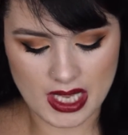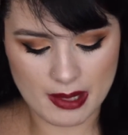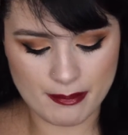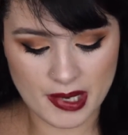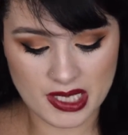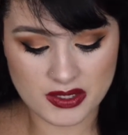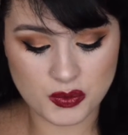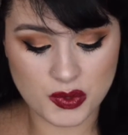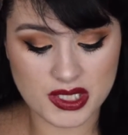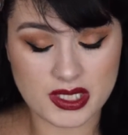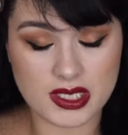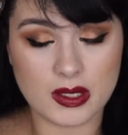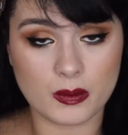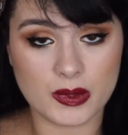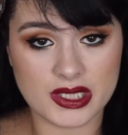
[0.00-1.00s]
But with
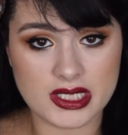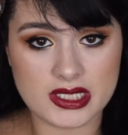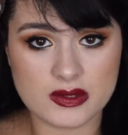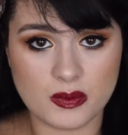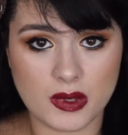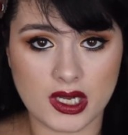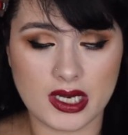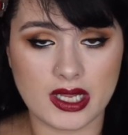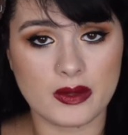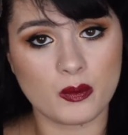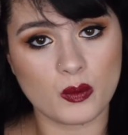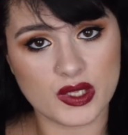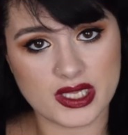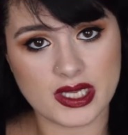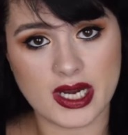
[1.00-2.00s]
this one
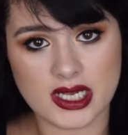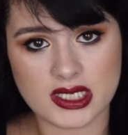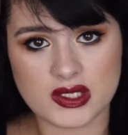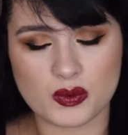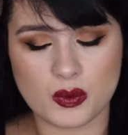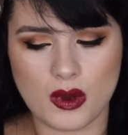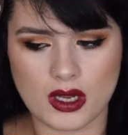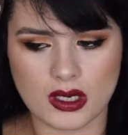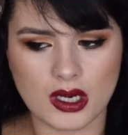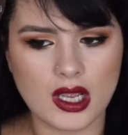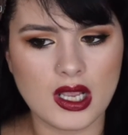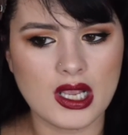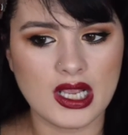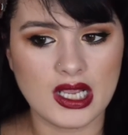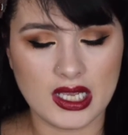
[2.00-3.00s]
and with the next one,
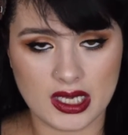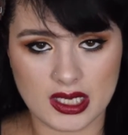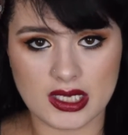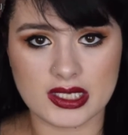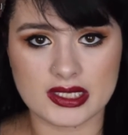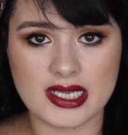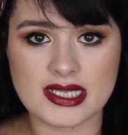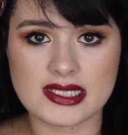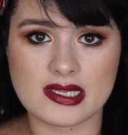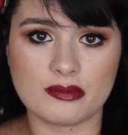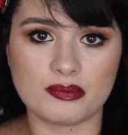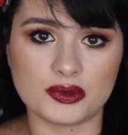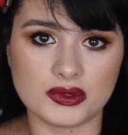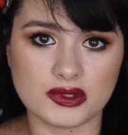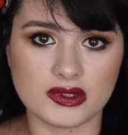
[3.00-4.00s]
they stay
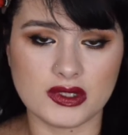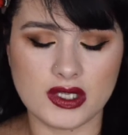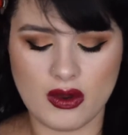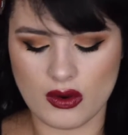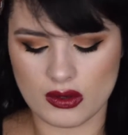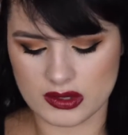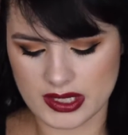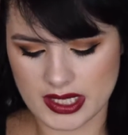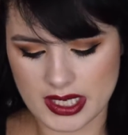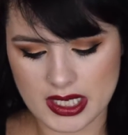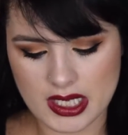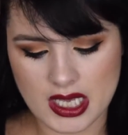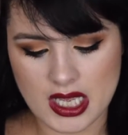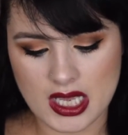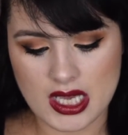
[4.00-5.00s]
put the whole day.
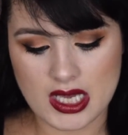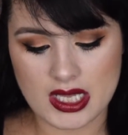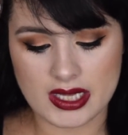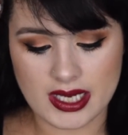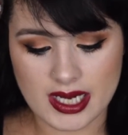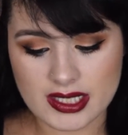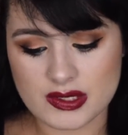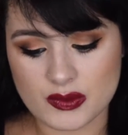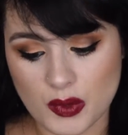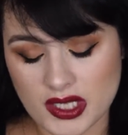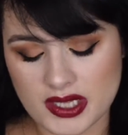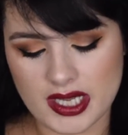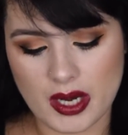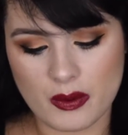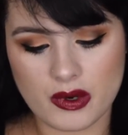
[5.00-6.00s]
The next
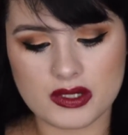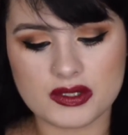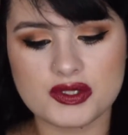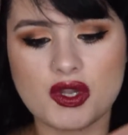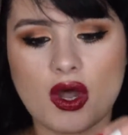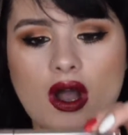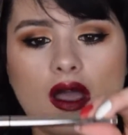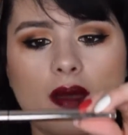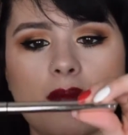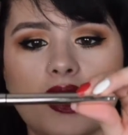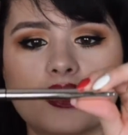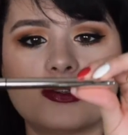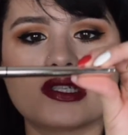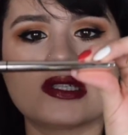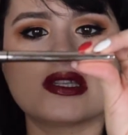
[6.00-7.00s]
one that I want to talk
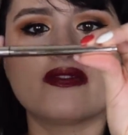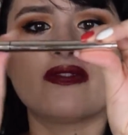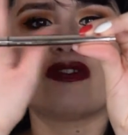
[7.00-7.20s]
about is the